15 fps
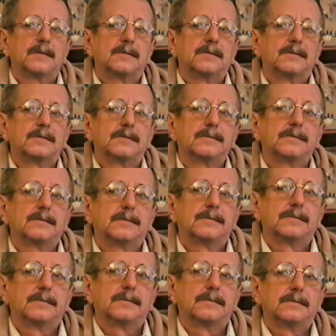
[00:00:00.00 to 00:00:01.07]
Exactly telling
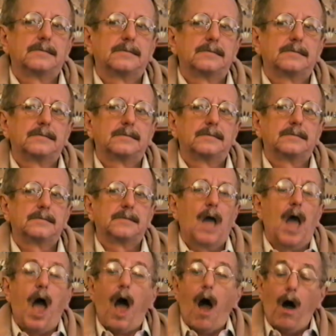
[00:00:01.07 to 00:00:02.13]
an actor what to do,
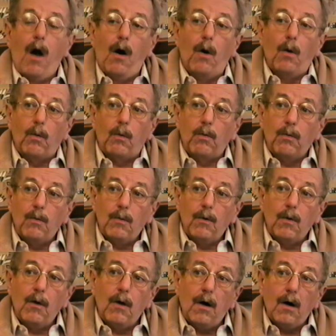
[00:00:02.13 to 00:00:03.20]
but allowing them
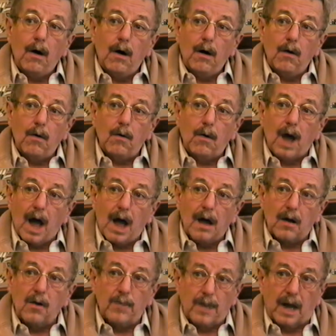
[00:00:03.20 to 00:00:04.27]
to find it. Oh,
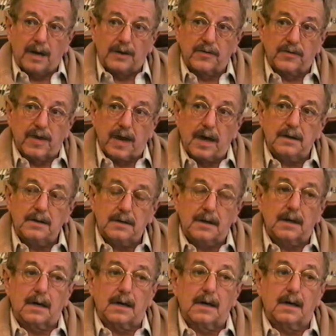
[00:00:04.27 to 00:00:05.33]
I hope I do that.